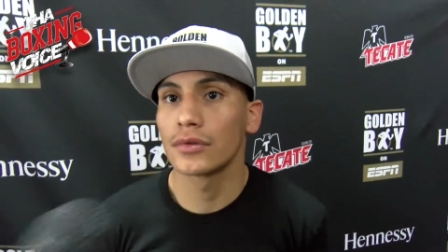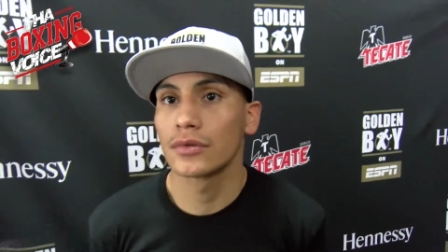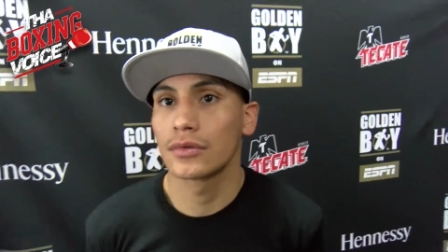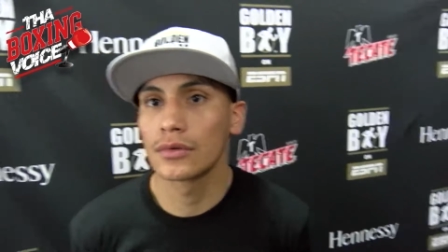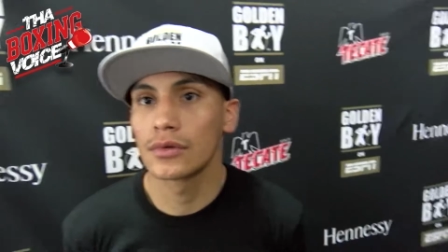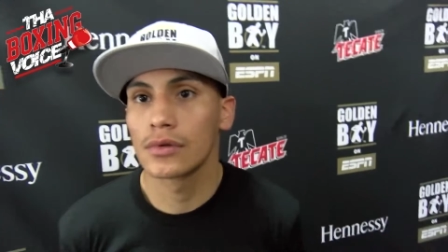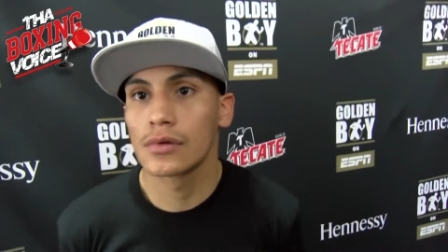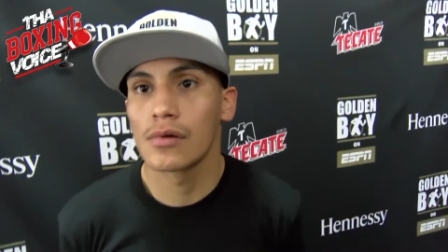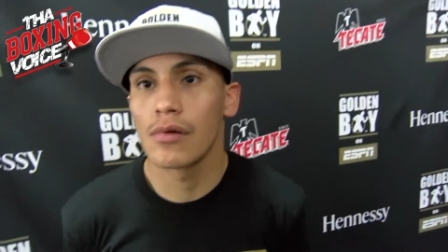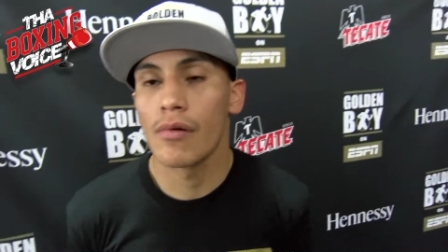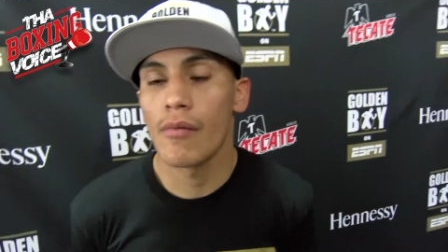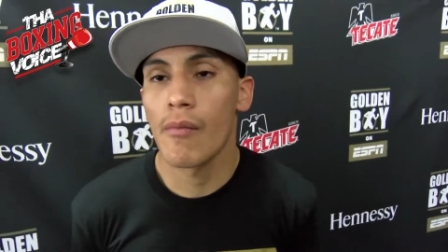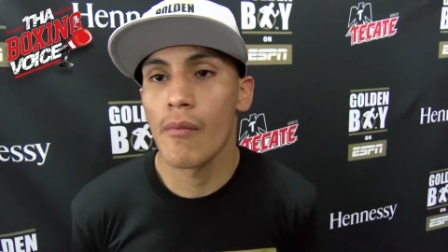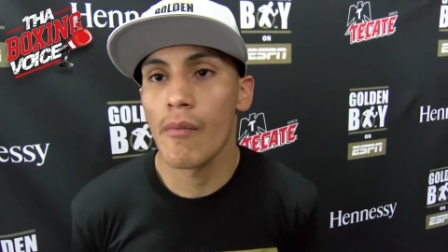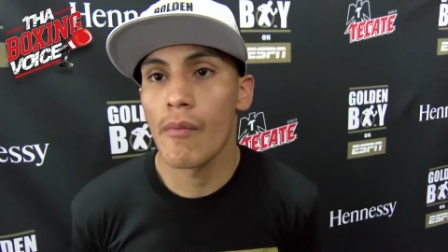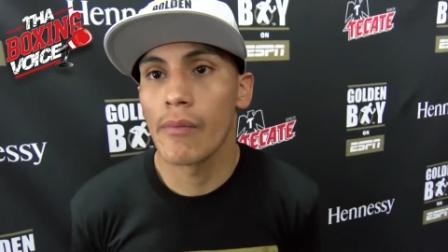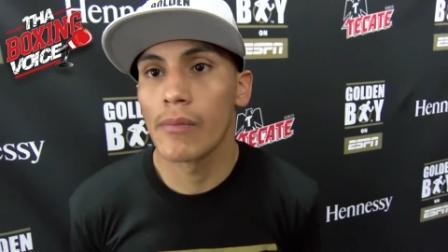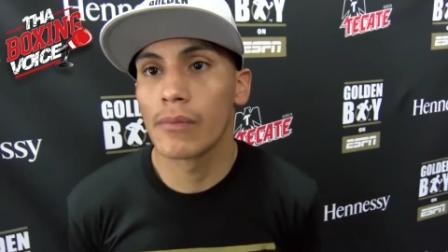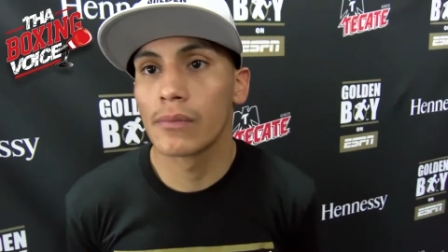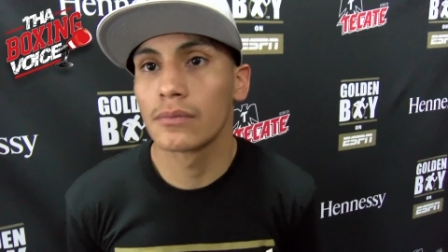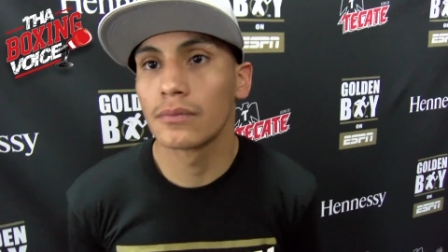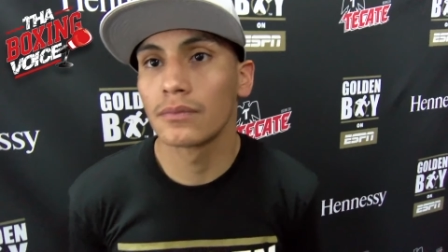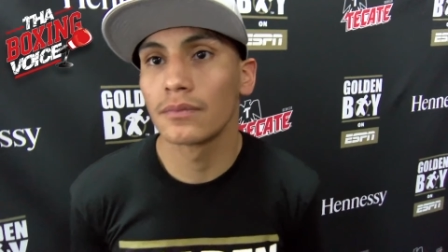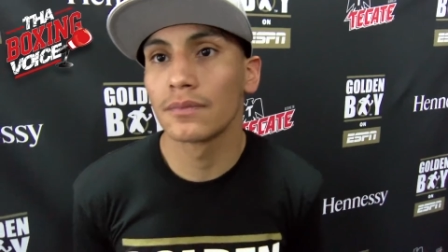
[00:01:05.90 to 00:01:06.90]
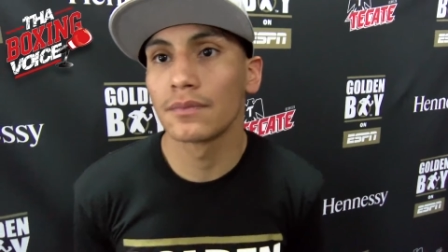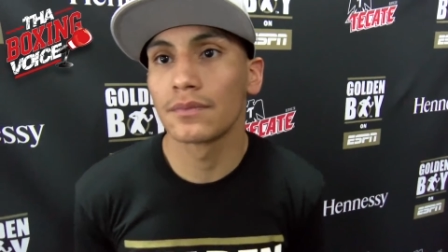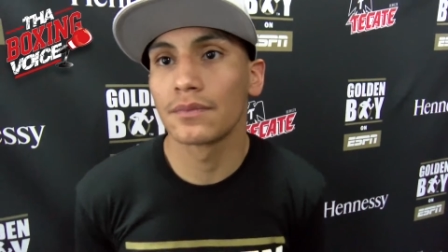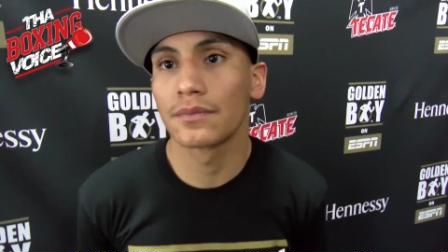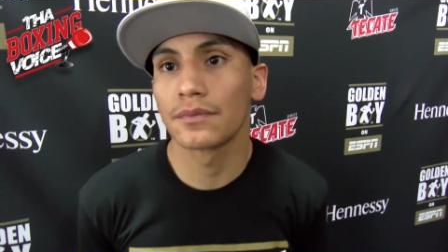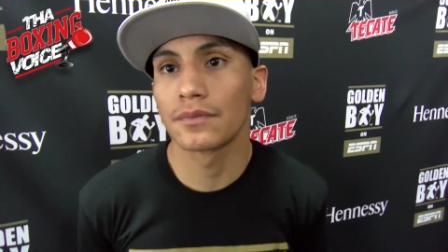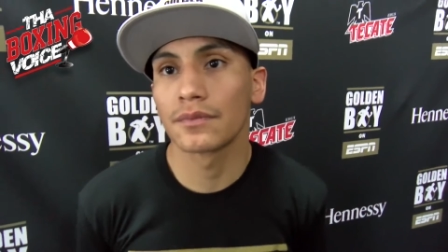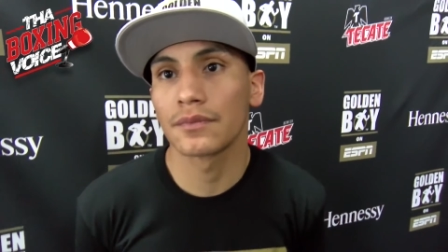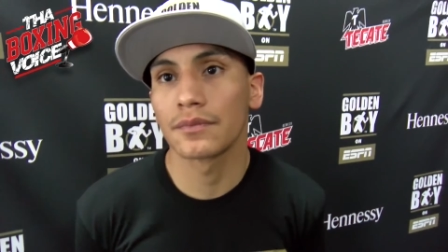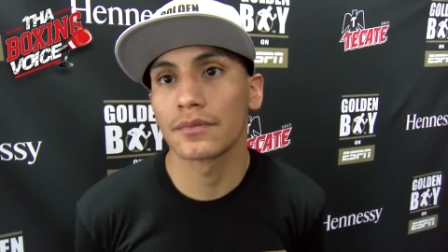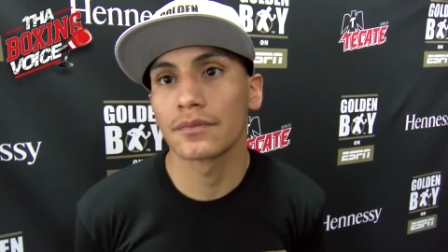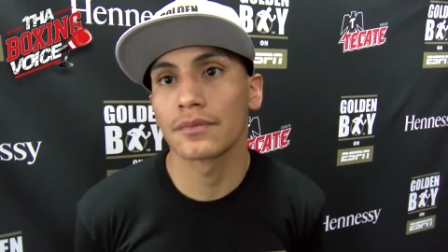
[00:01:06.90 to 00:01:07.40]
So you say you're
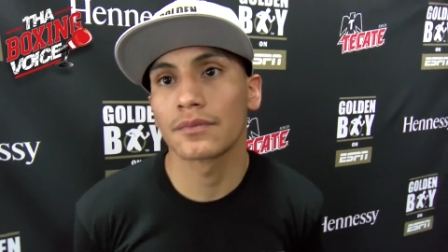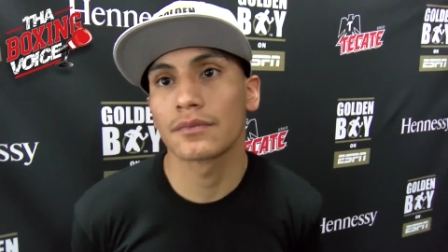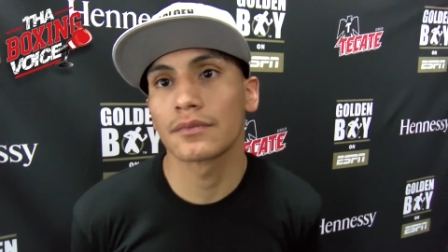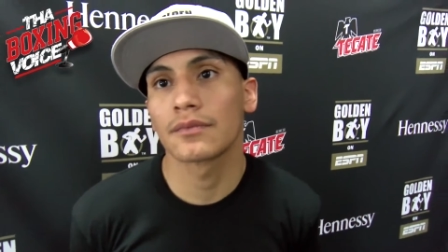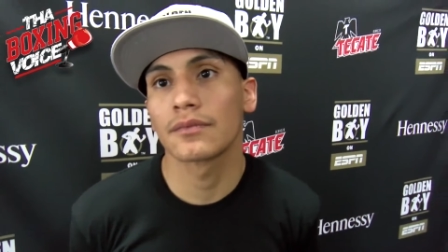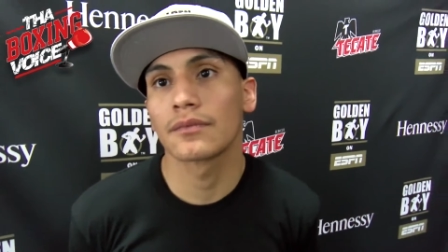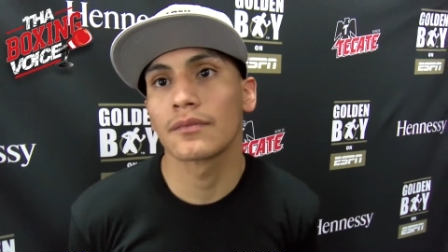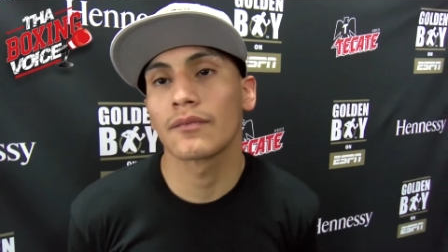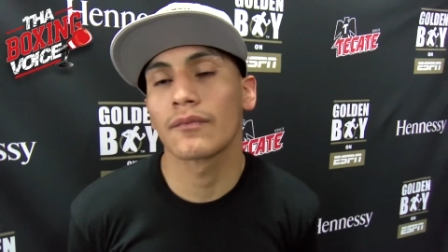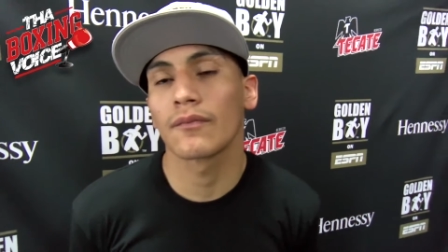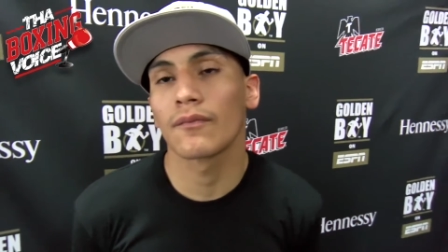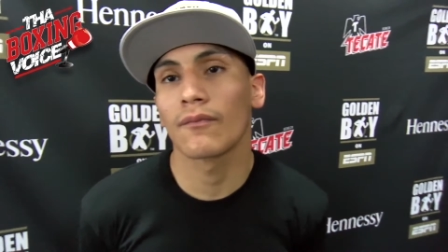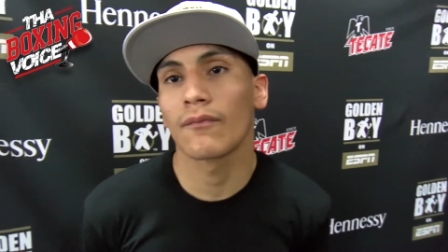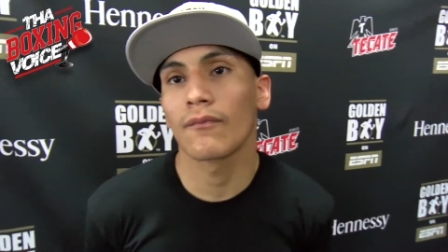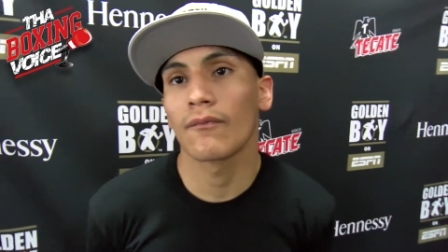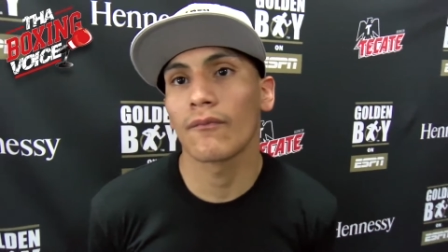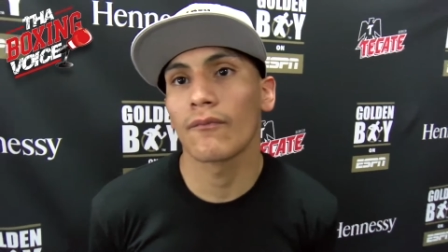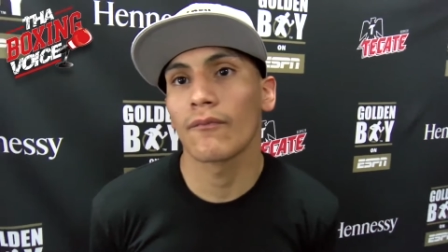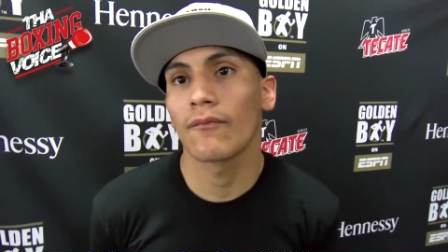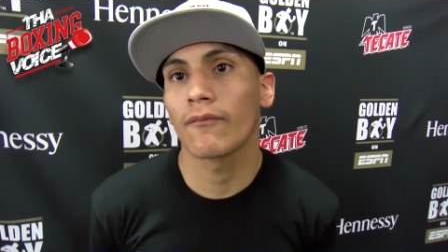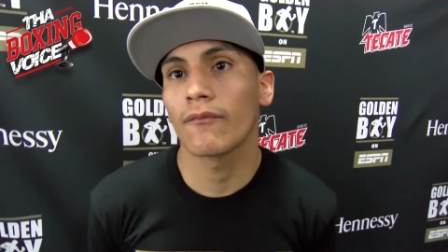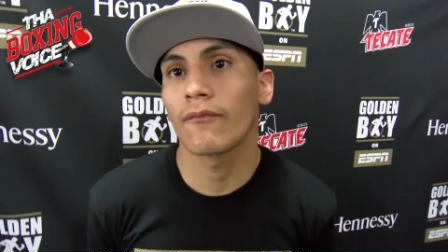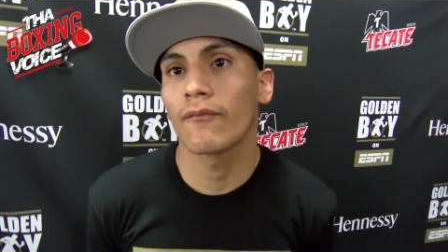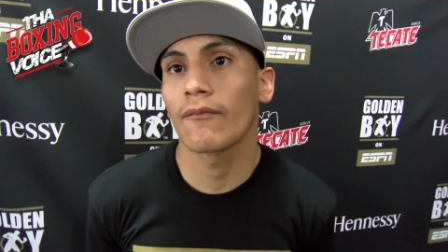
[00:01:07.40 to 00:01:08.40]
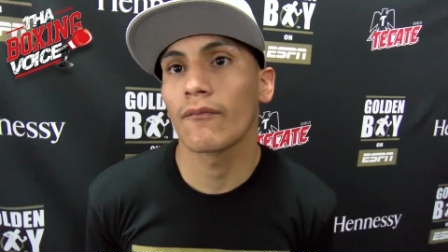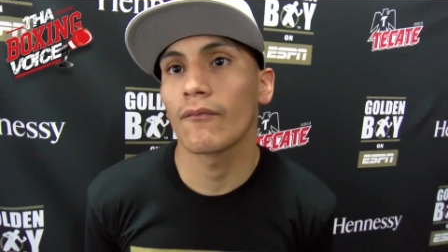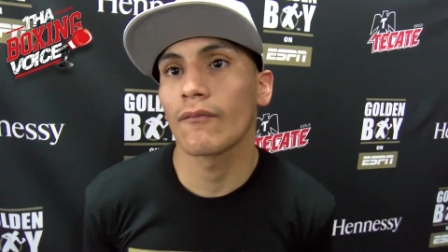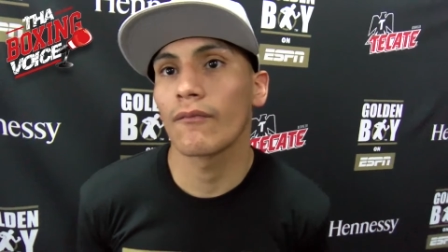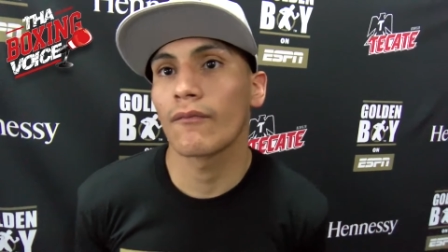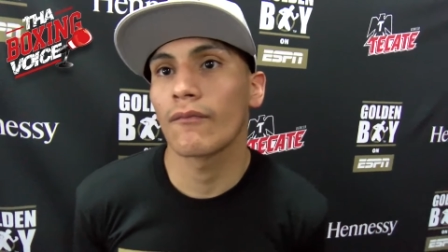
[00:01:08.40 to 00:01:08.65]
saying head movement has been key,